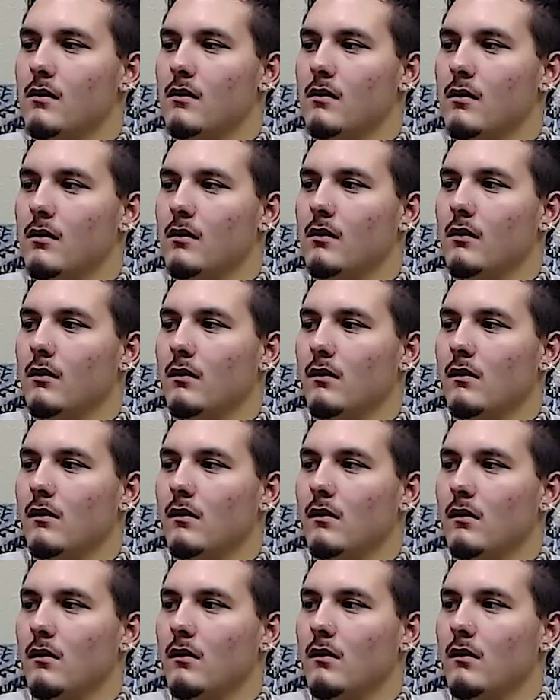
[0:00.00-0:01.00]

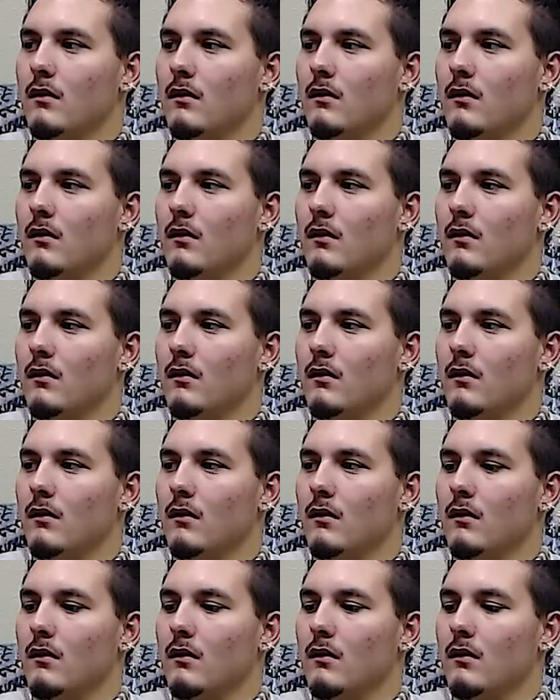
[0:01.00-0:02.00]

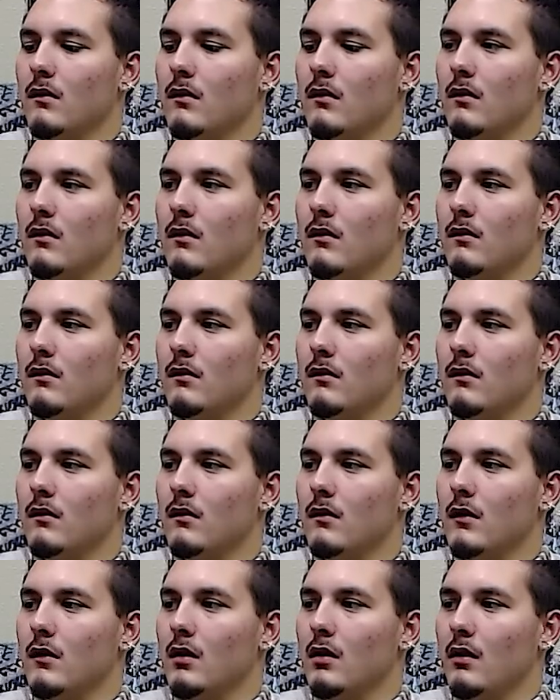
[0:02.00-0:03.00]

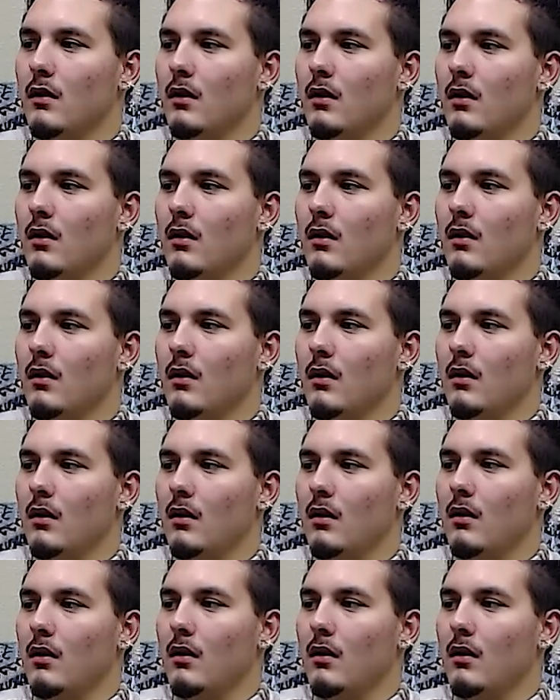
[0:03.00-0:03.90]
(silent)